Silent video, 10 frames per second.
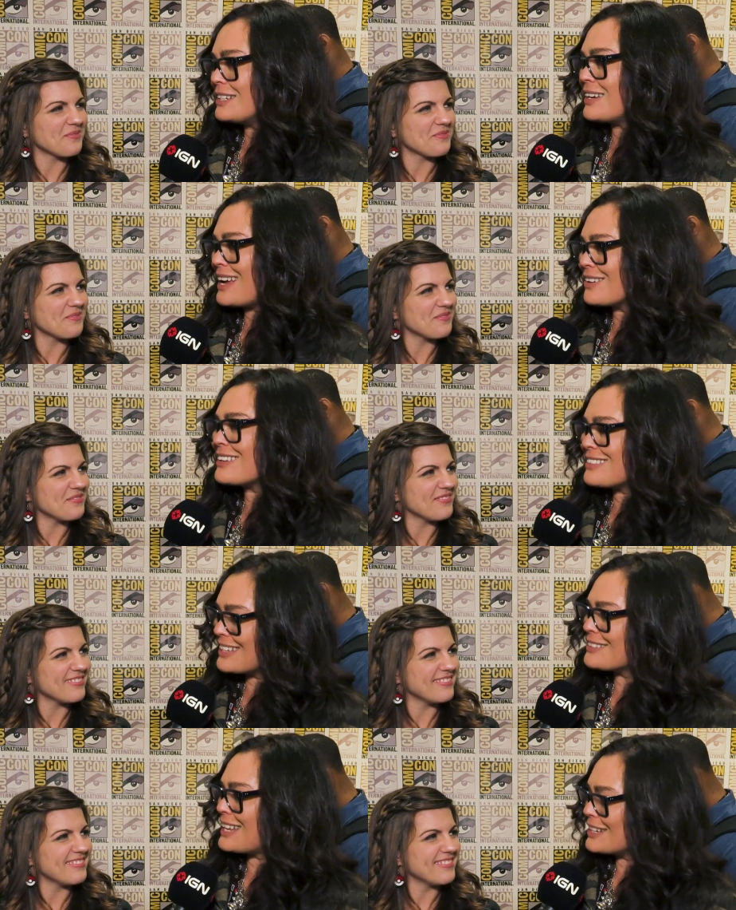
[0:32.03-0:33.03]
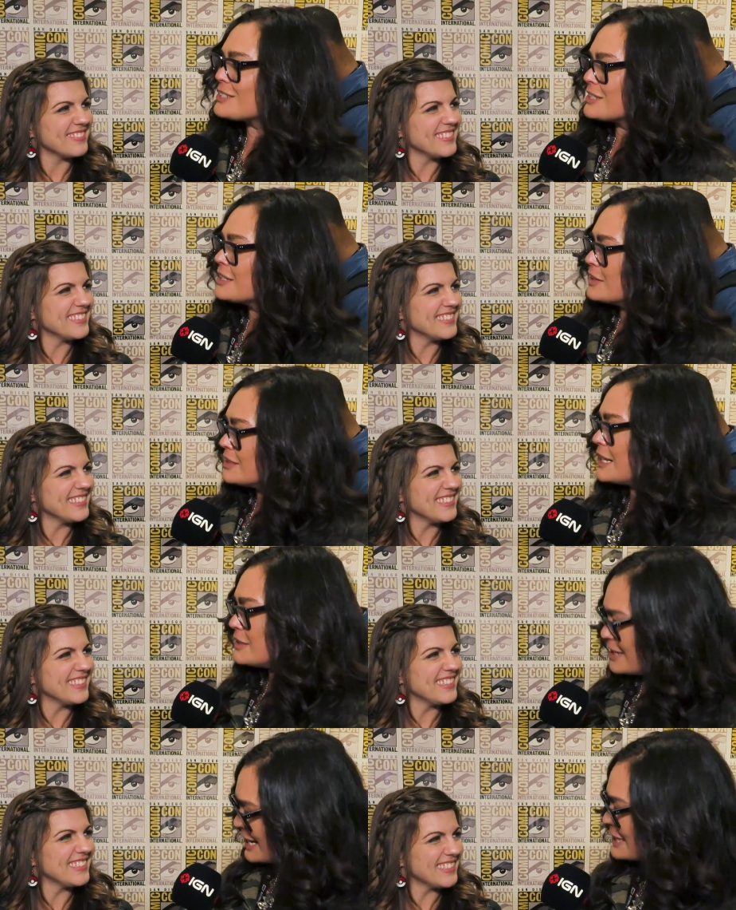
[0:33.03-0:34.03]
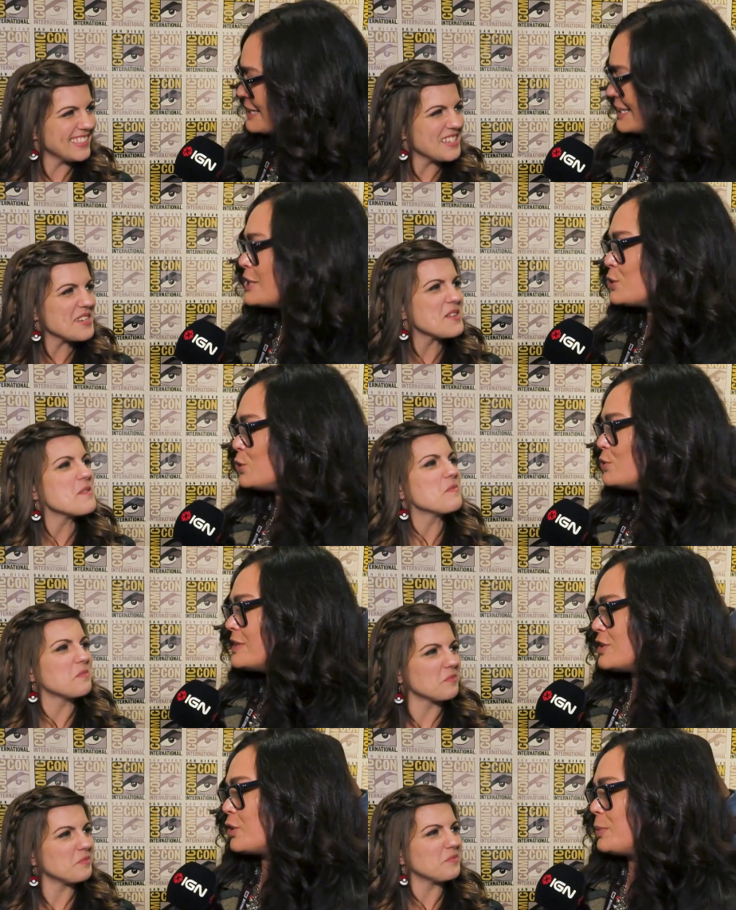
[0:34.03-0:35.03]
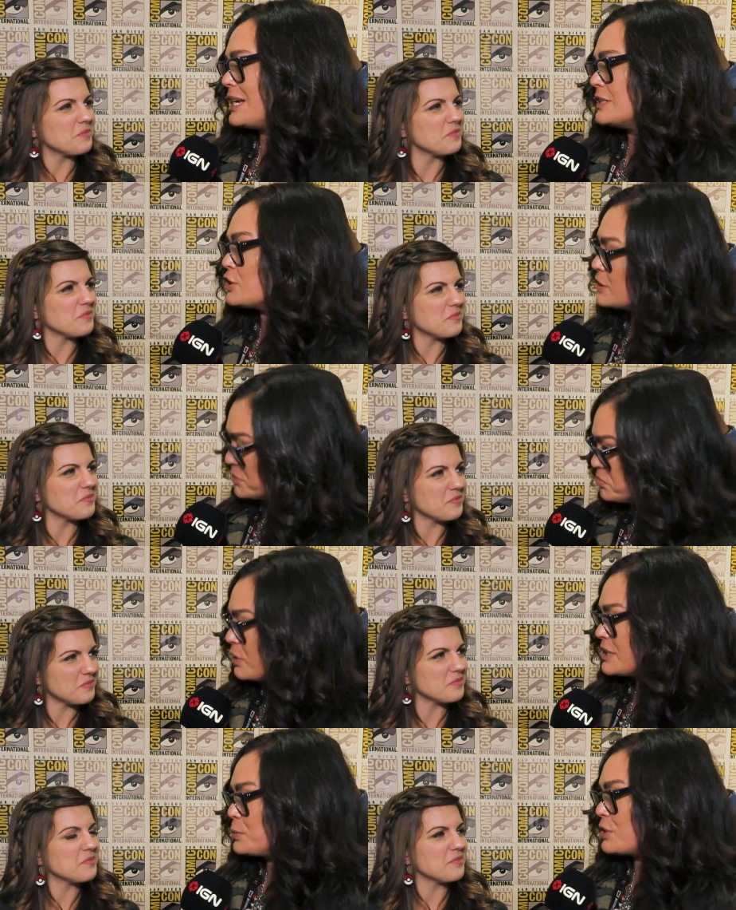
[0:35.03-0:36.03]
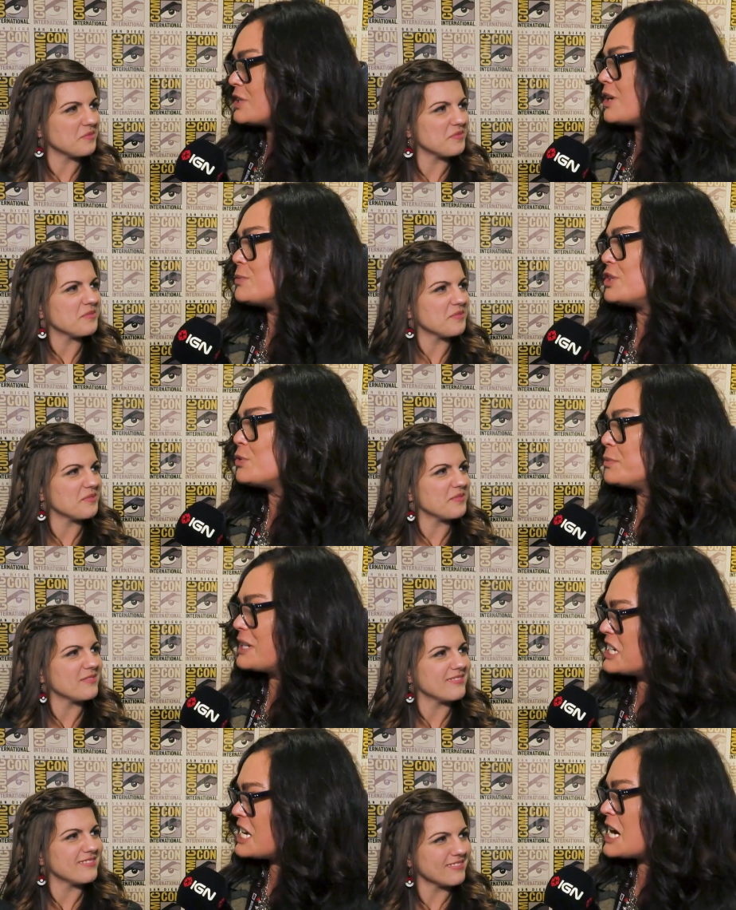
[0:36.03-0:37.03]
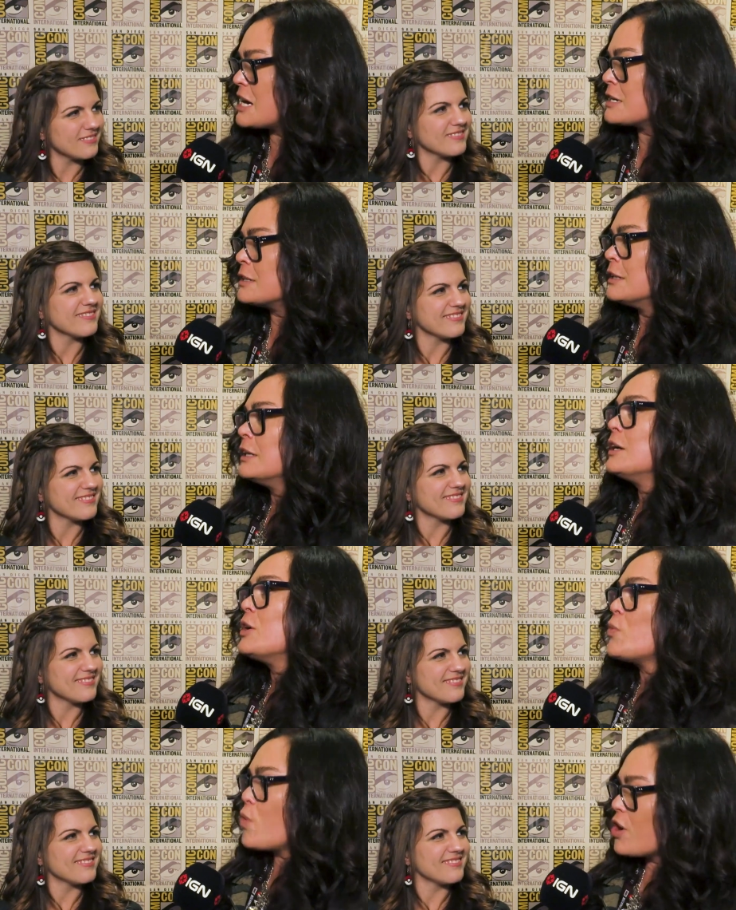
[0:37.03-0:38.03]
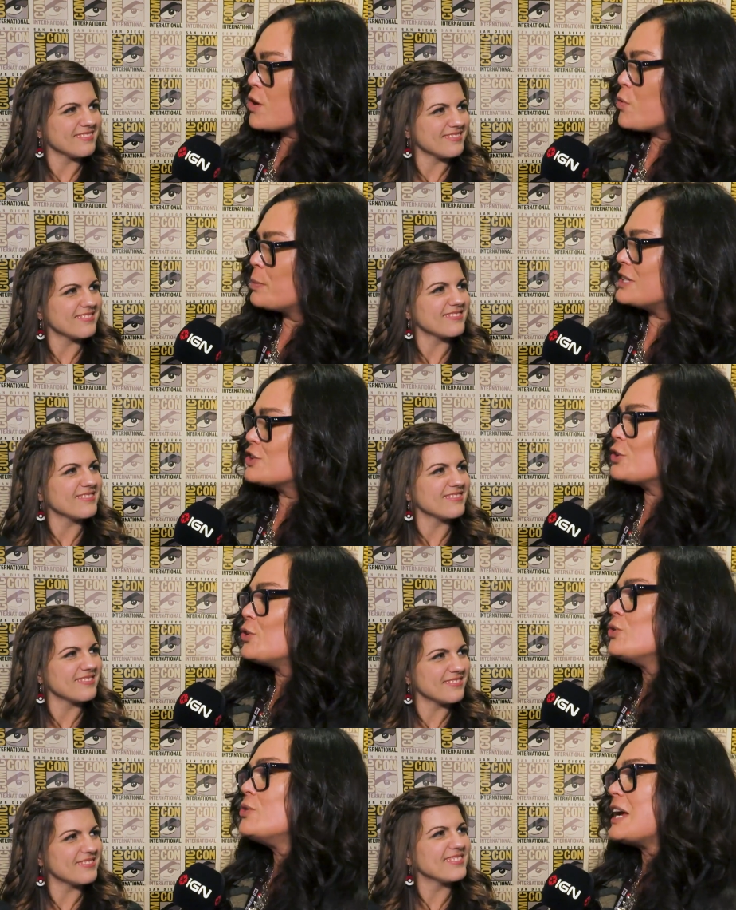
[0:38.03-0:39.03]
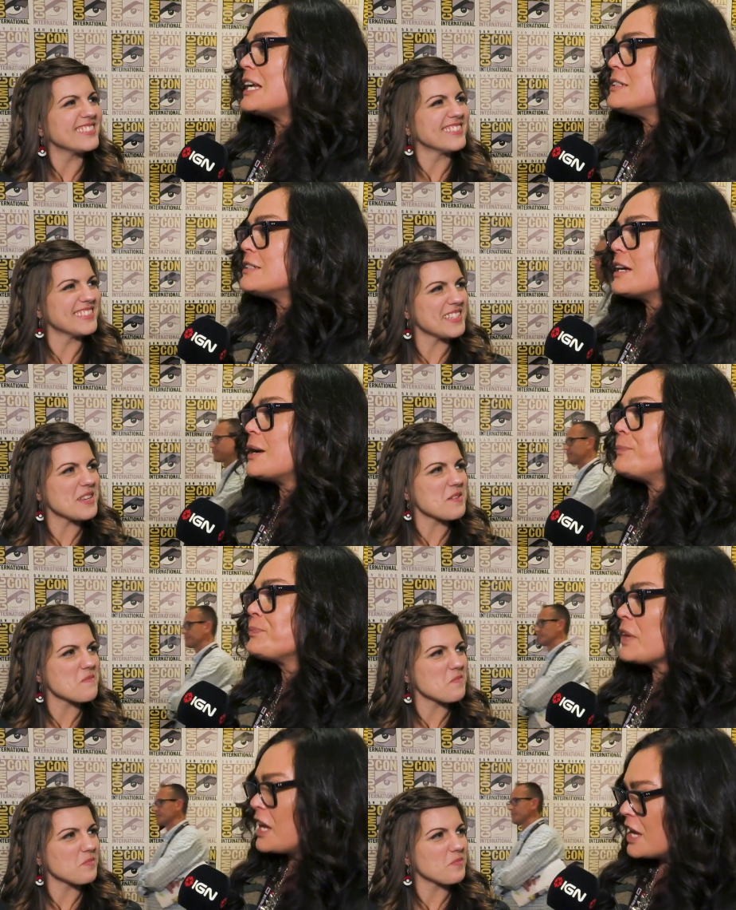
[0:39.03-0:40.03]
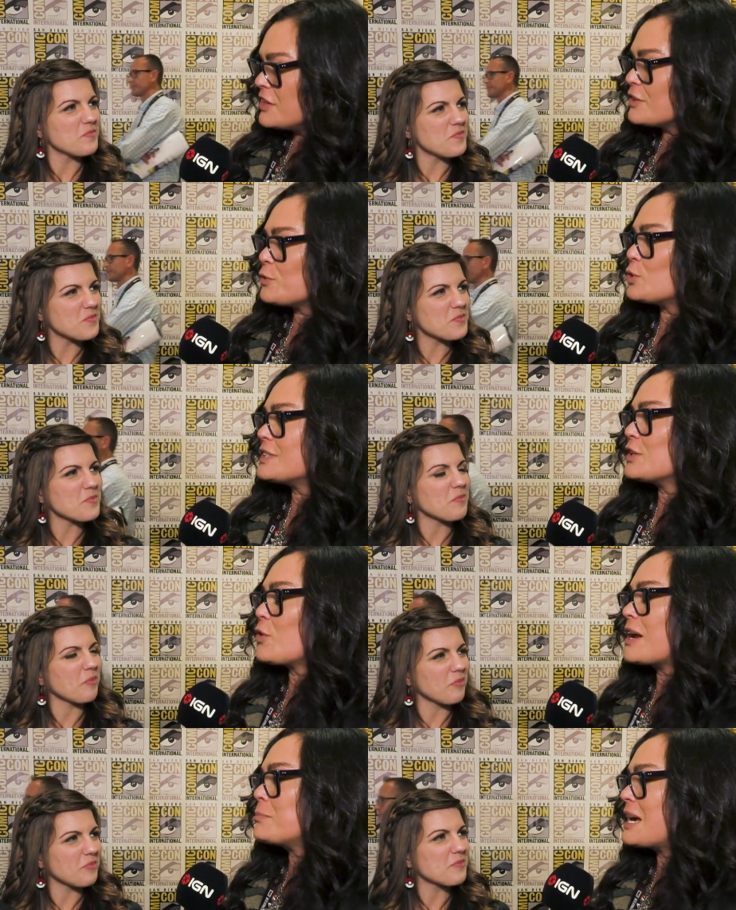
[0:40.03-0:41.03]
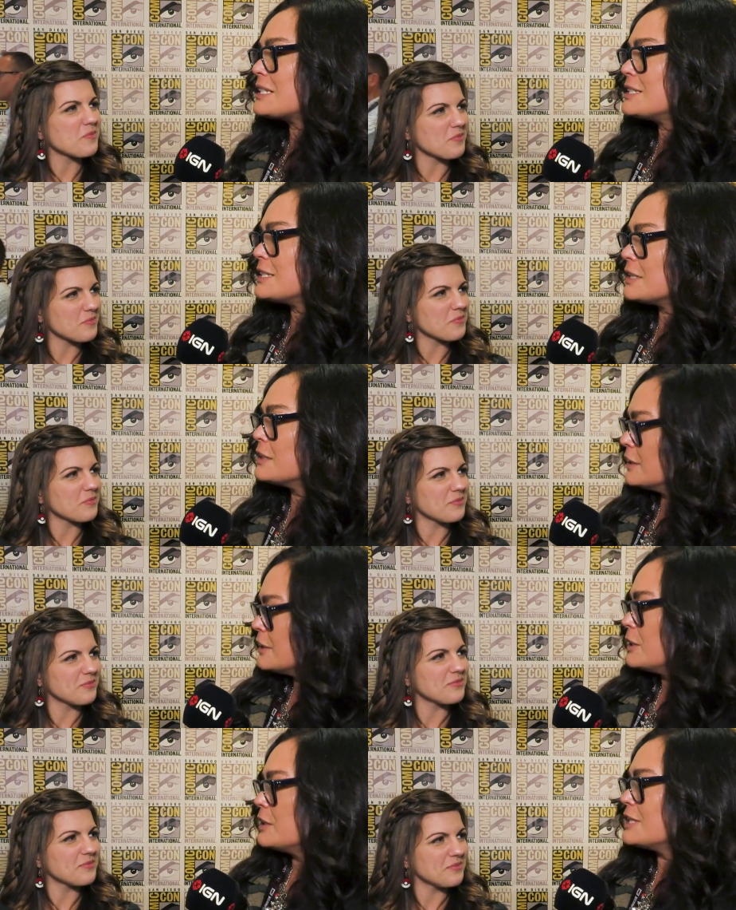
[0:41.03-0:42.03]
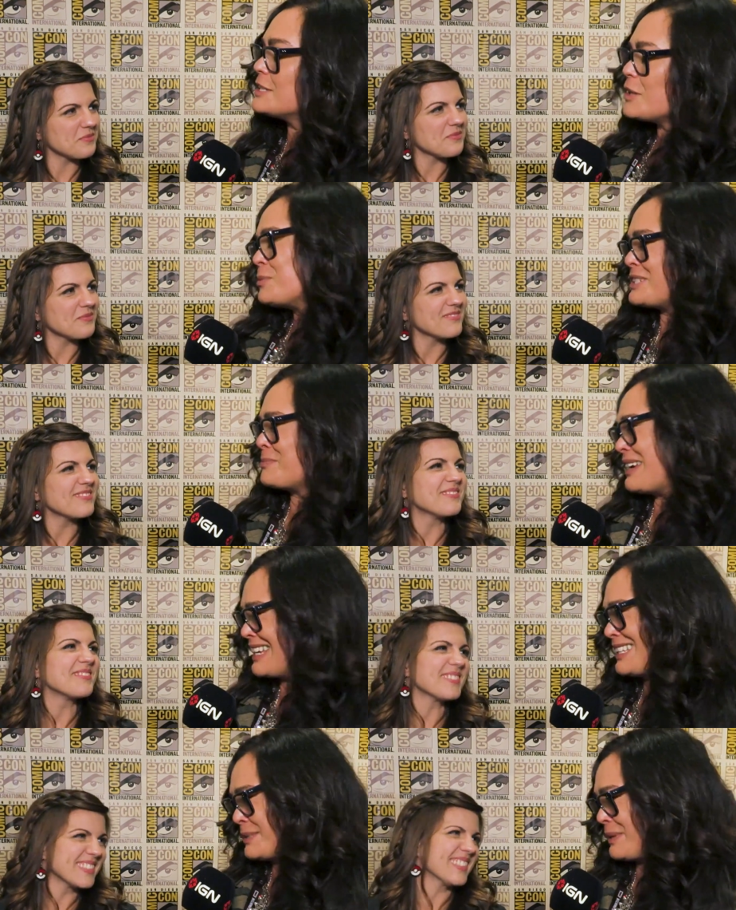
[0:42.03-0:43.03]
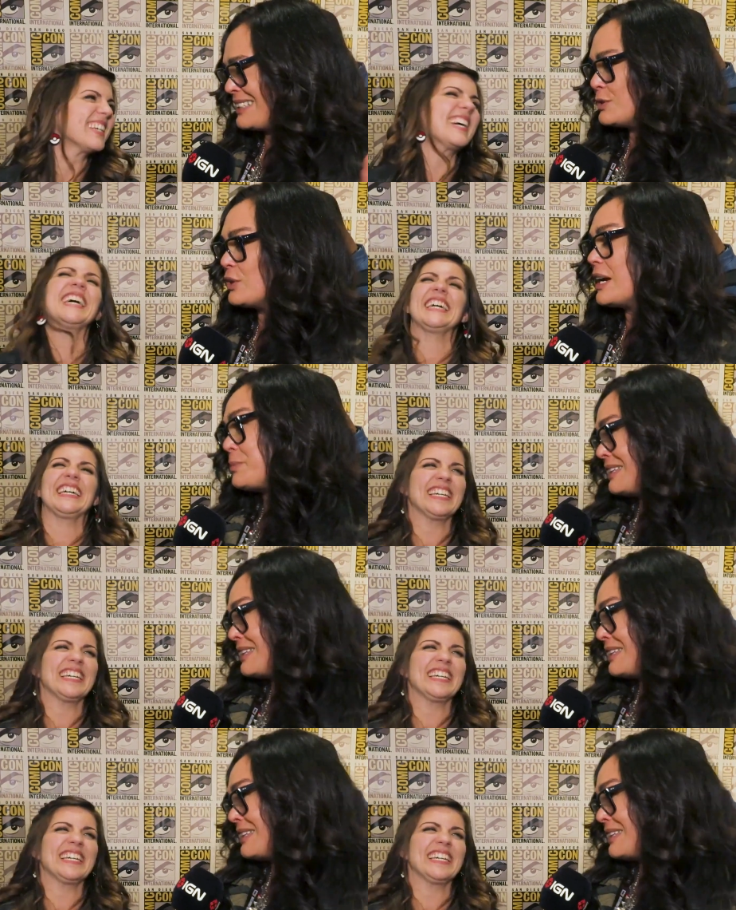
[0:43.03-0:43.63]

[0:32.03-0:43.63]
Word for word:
Speaker 1: and, and I think that, that, that unsettles Topaz because once upon a time she would have been a young warrior woman too, and um, and then of course the grandmaster. This is I'm just making this backstory up.